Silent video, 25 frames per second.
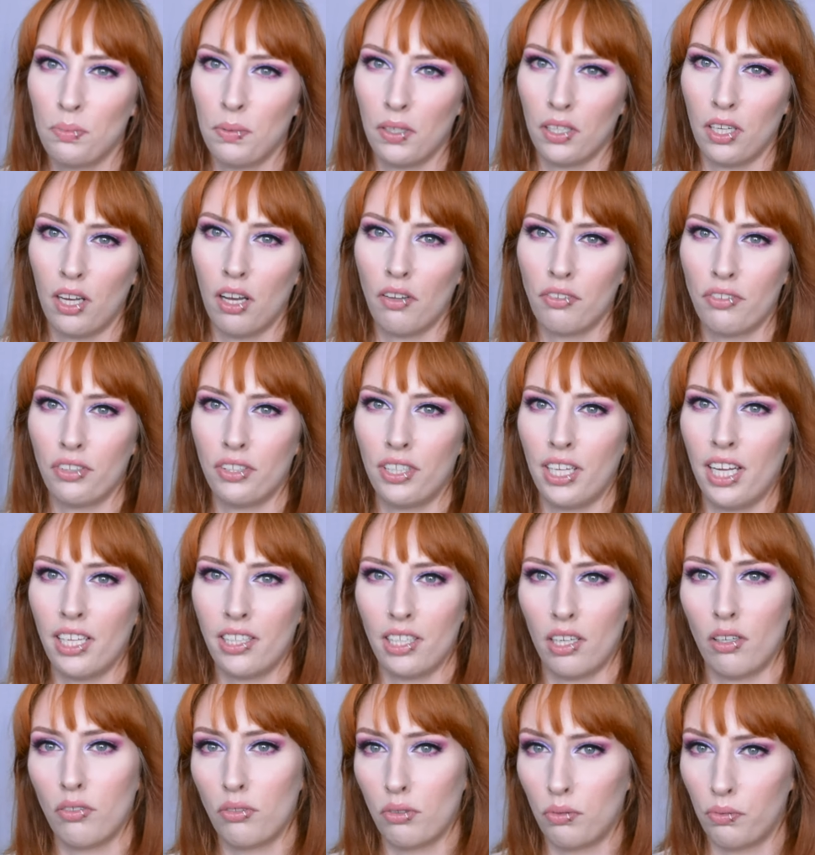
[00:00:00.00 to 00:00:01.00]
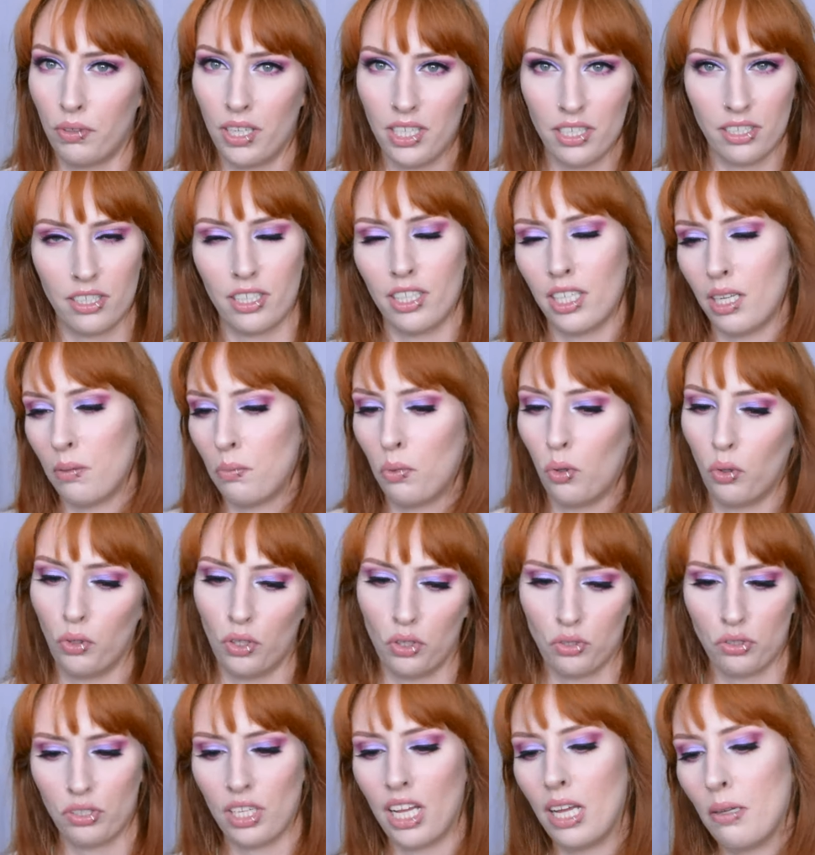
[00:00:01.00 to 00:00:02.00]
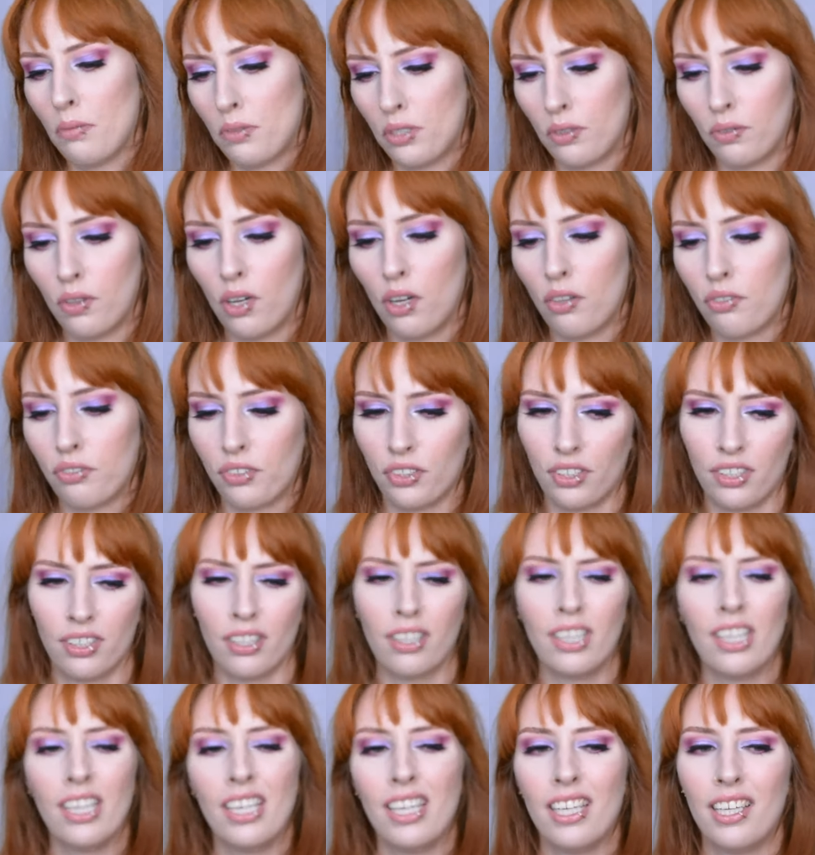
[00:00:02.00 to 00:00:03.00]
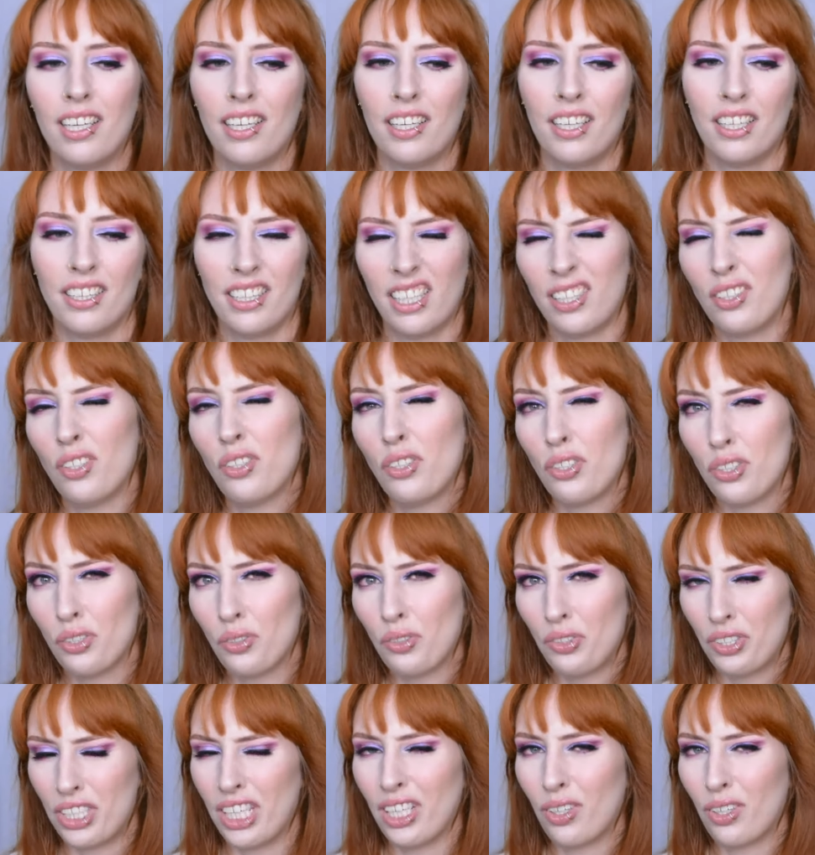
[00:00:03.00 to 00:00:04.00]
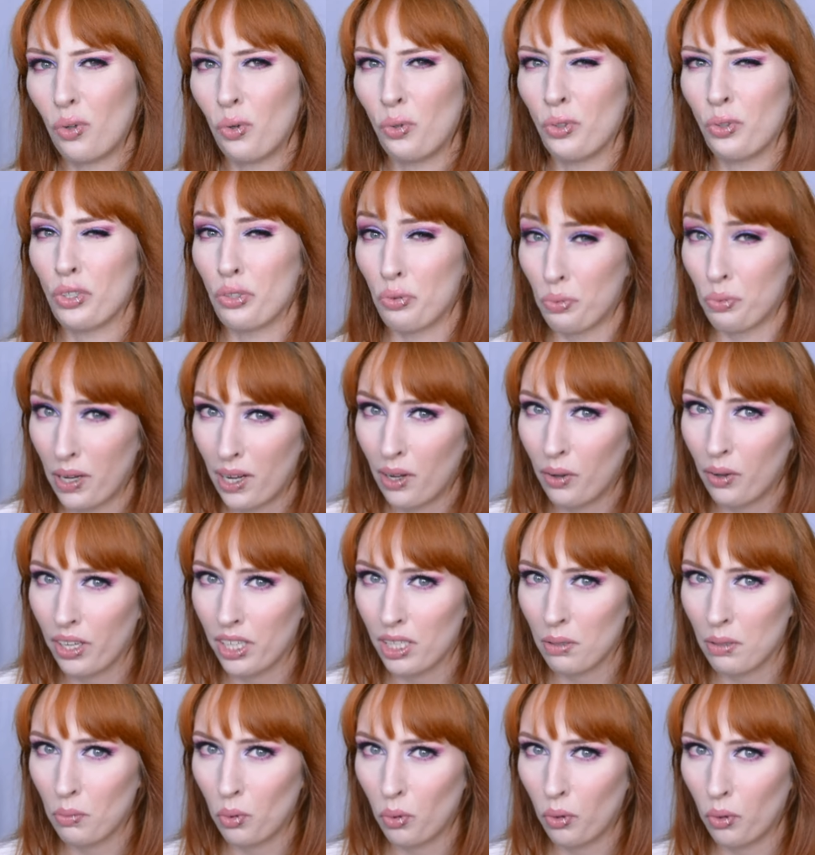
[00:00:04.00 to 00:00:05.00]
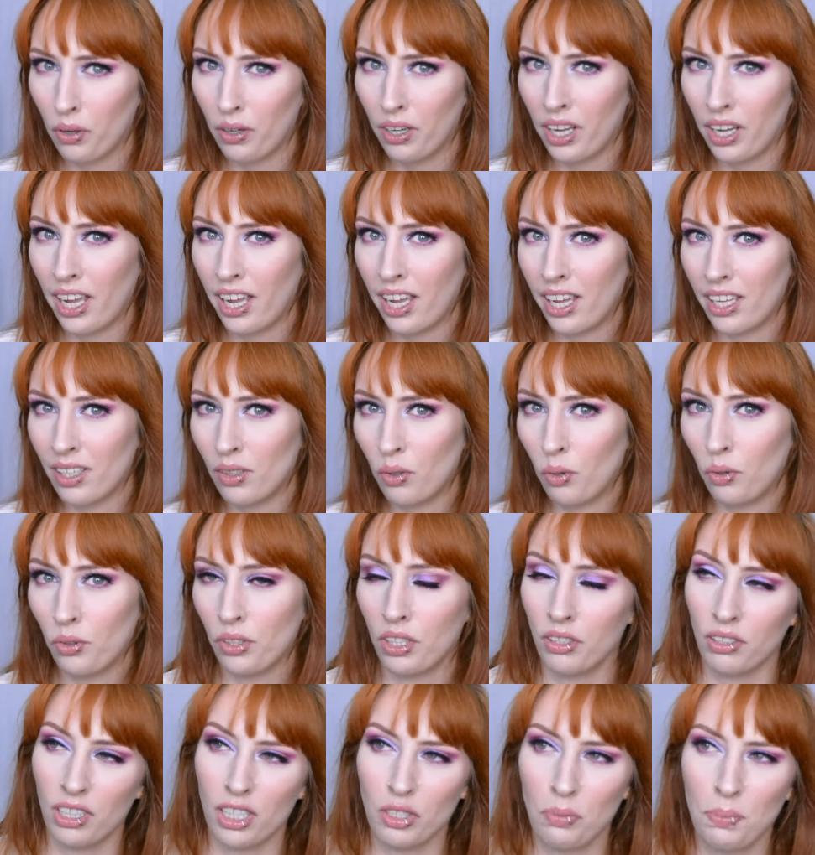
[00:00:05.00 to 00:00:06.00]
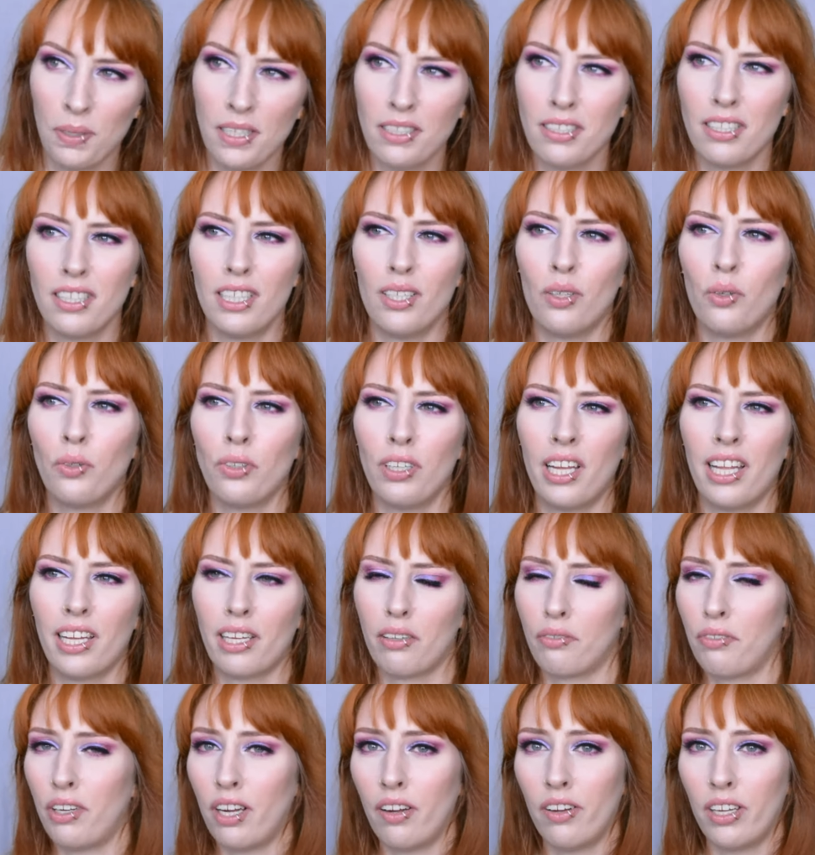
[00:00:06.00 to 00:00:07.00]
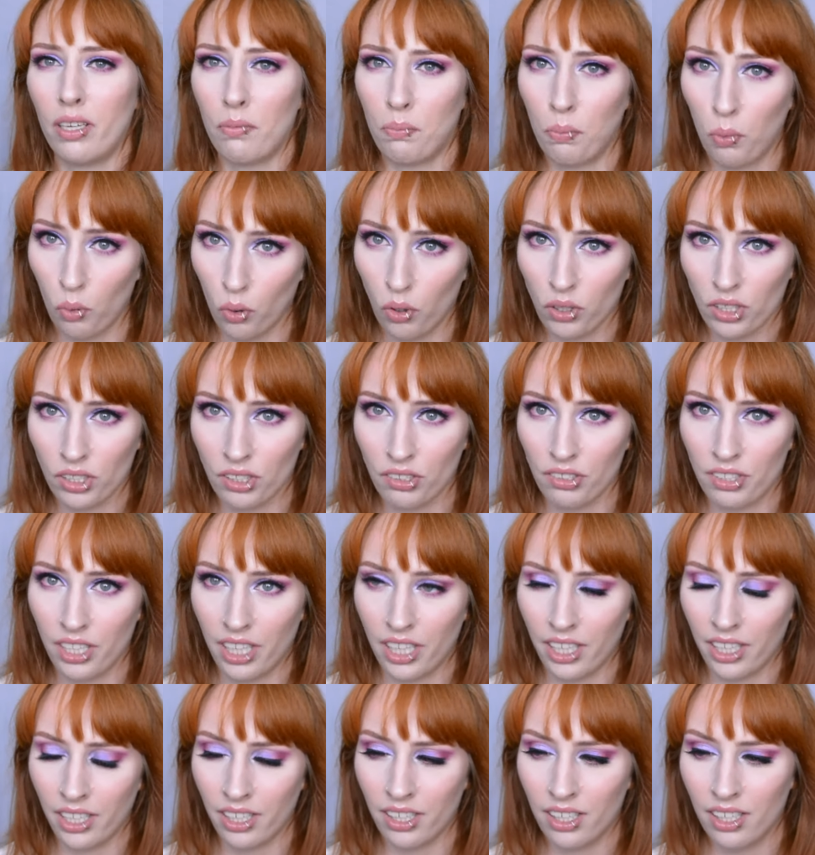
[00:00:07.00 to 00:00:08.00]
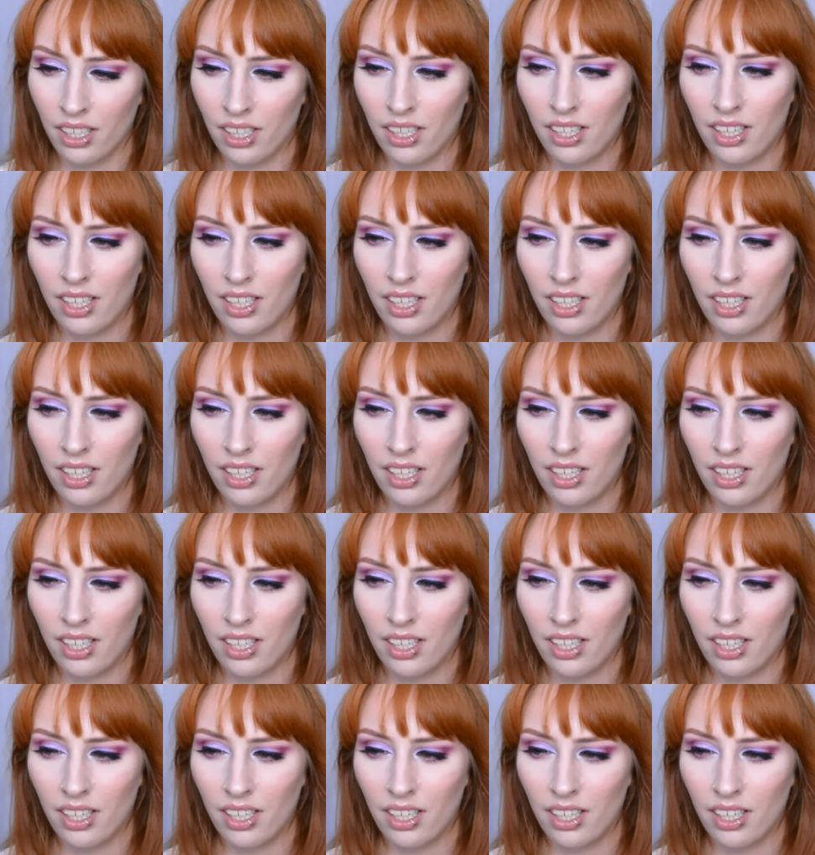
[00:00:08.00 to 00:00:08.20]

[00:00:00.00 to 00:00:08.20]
But after that, after rinsing them all those times thereafter, they just don't stick on as well anymore. And on, especially on like a very important thing,